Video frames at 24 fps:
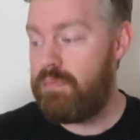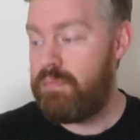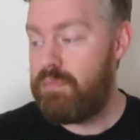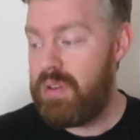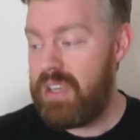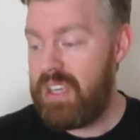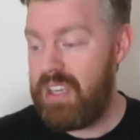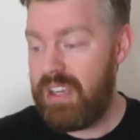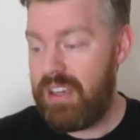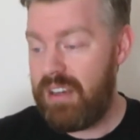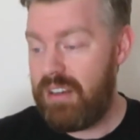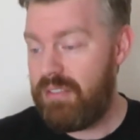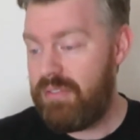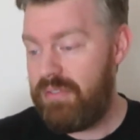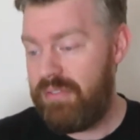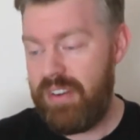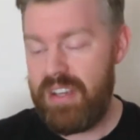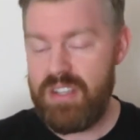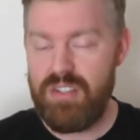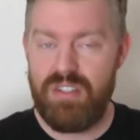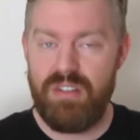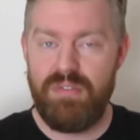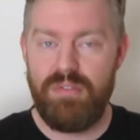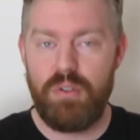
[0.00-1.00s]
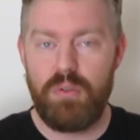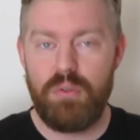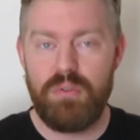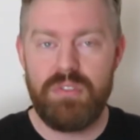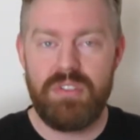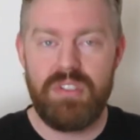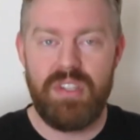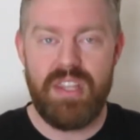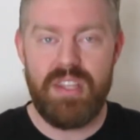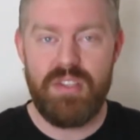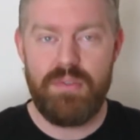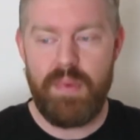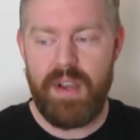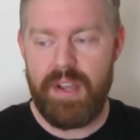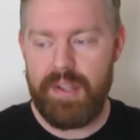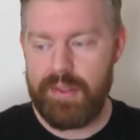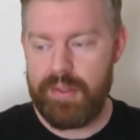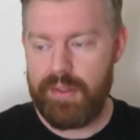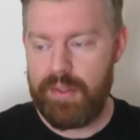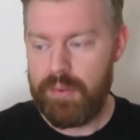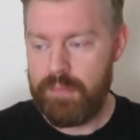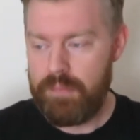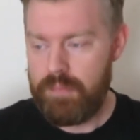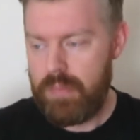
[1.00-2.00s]
beer festivals this
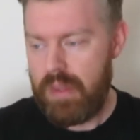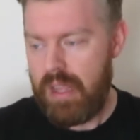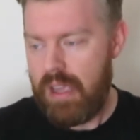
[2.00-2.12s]
month.